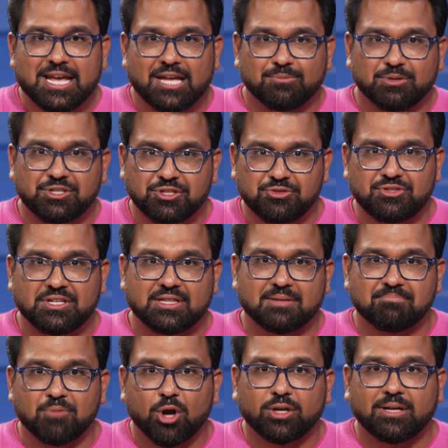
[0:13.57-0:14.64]
in reducing
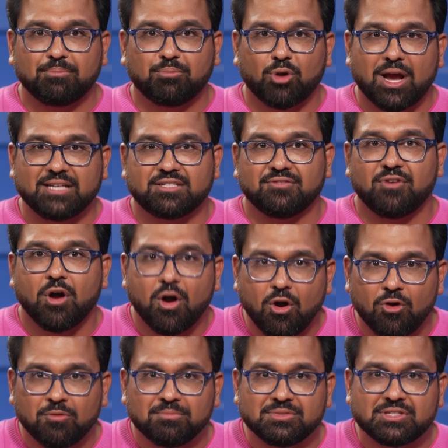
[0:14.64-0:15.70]
the market price of
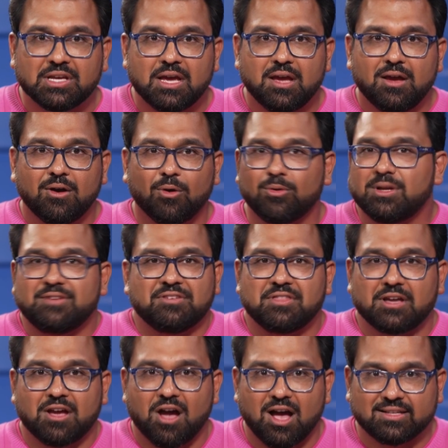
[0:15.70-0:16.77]
homes or even
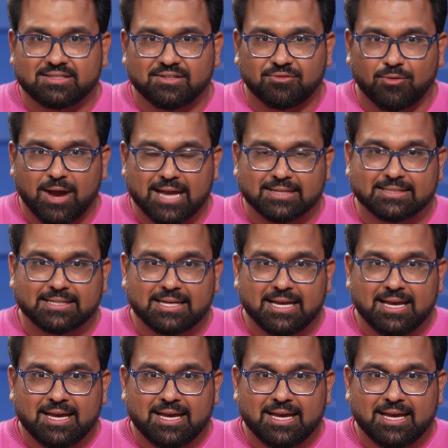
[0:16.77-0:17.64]
the cost of rent.